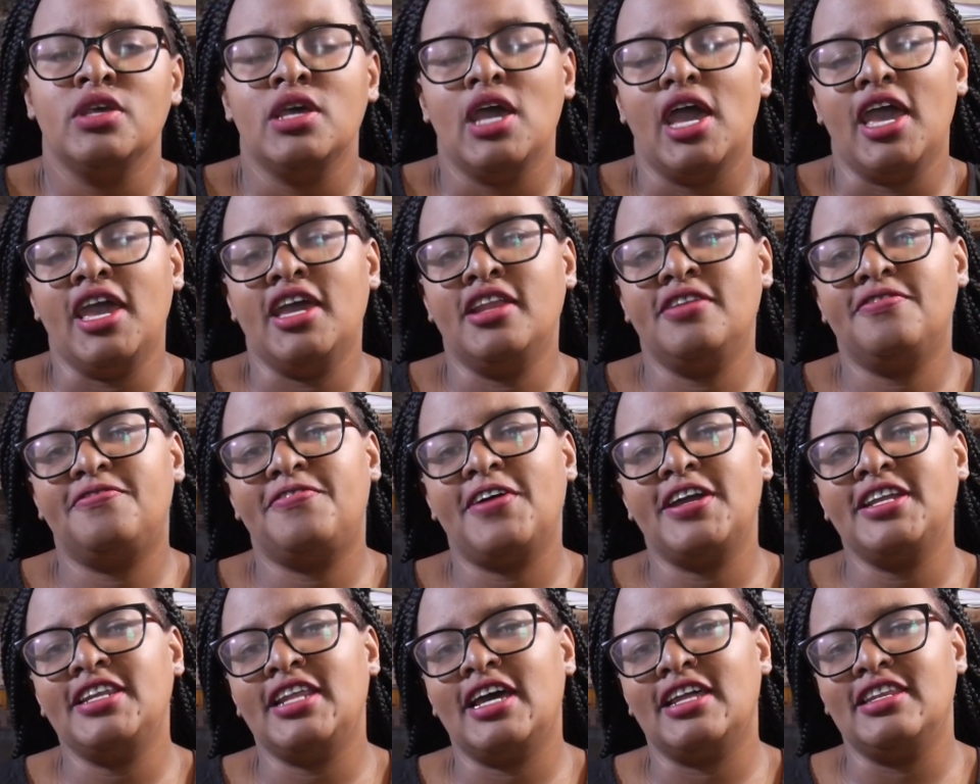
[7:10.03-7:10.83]
And
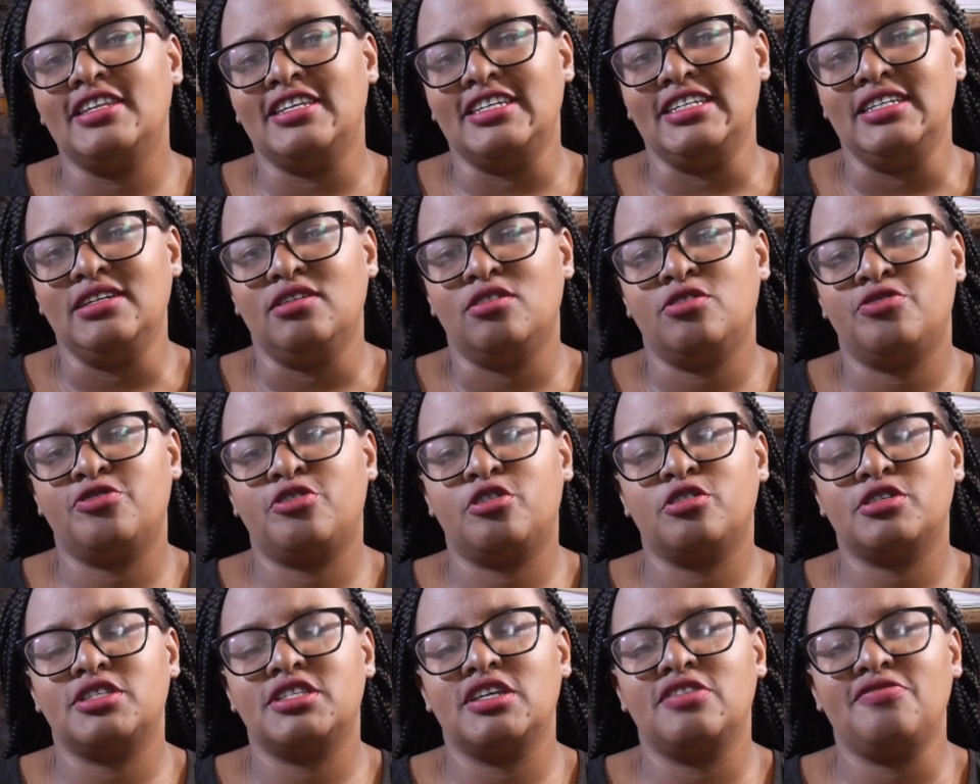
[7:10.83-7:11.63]
finally, of
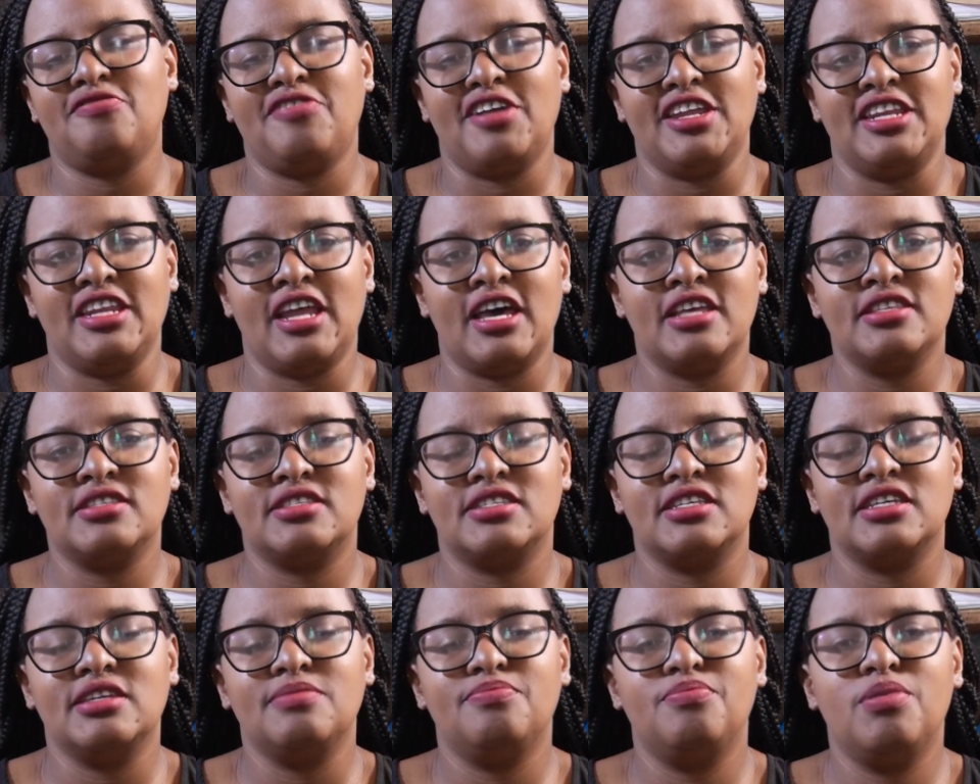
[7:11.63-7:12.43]
course, in
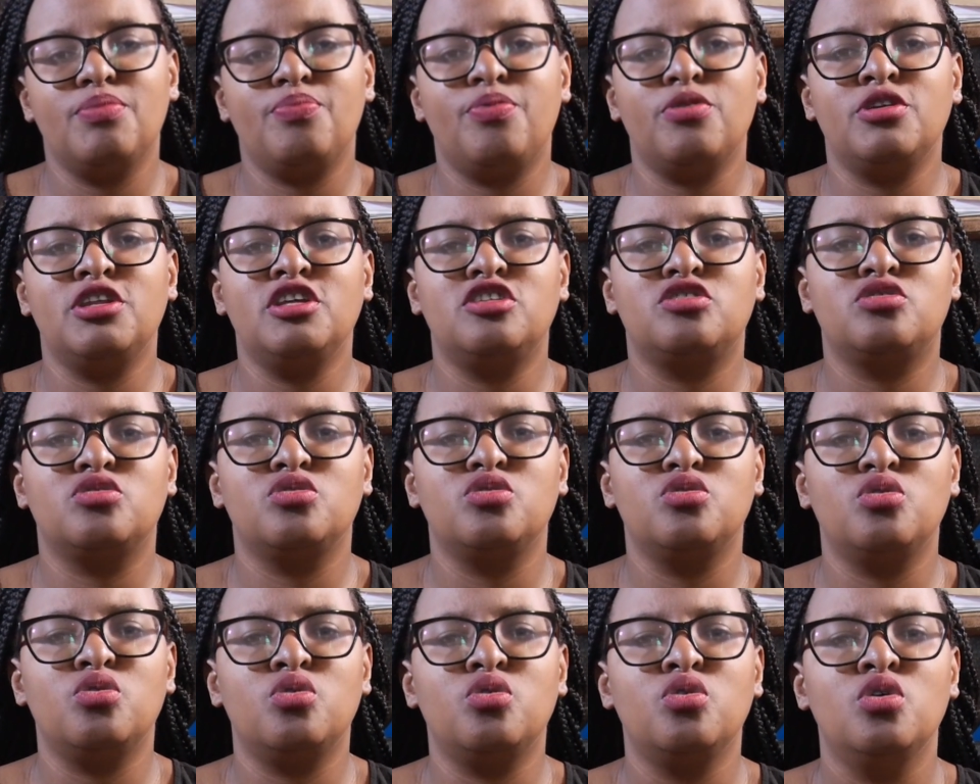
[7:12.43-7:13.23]
financing, people need to
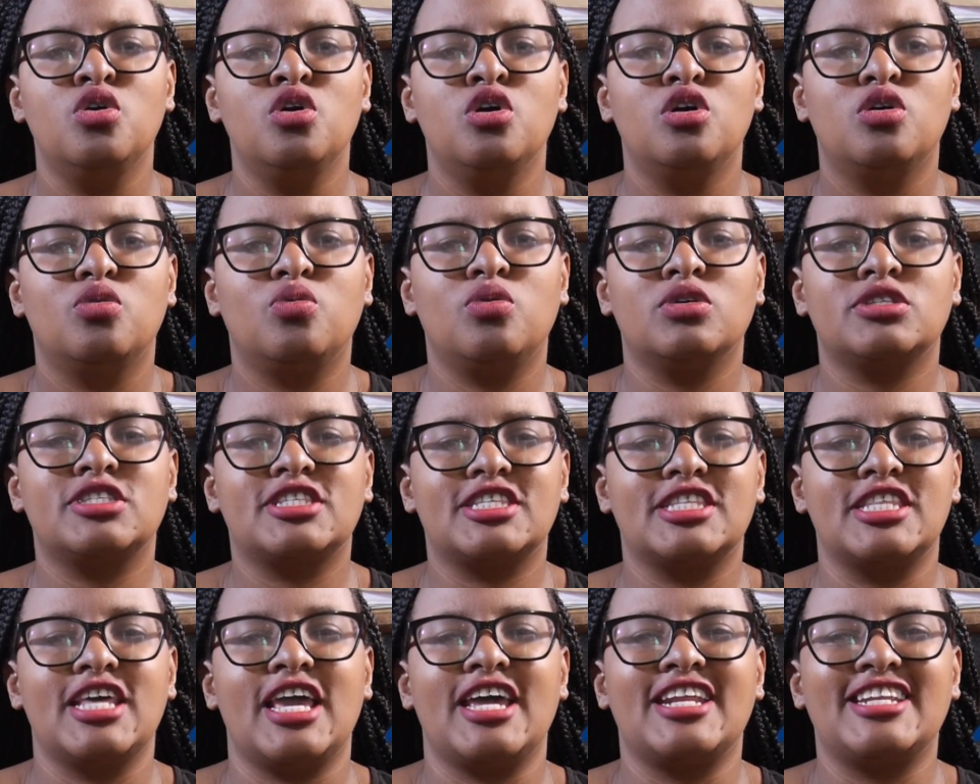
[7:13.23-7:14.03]
know what's
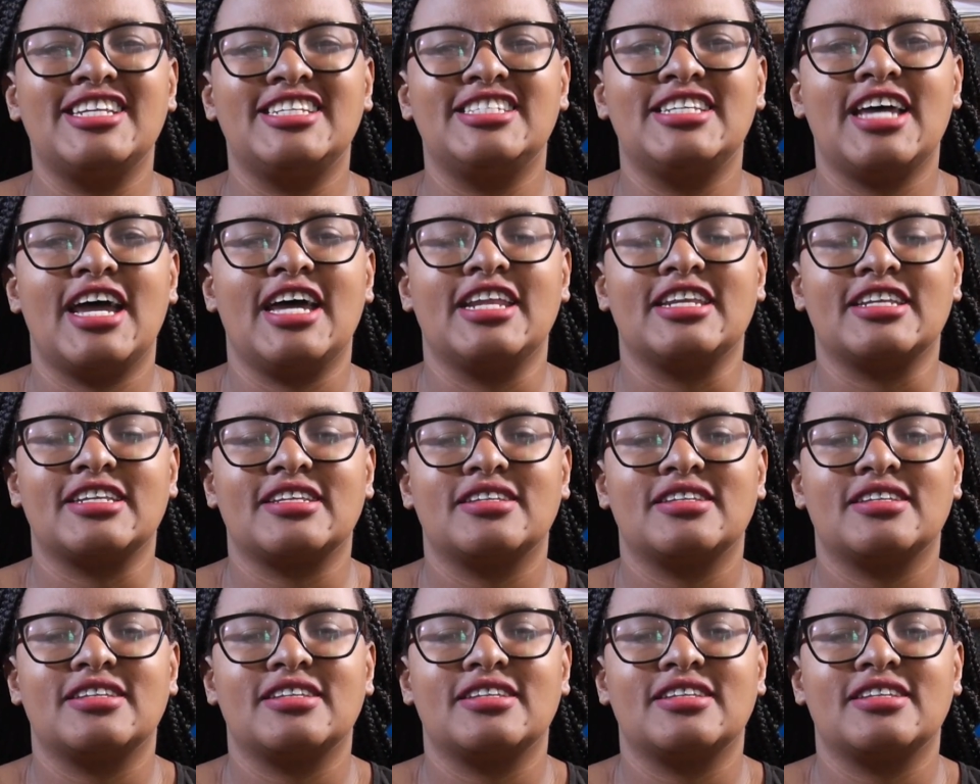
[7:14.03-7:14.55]
their return.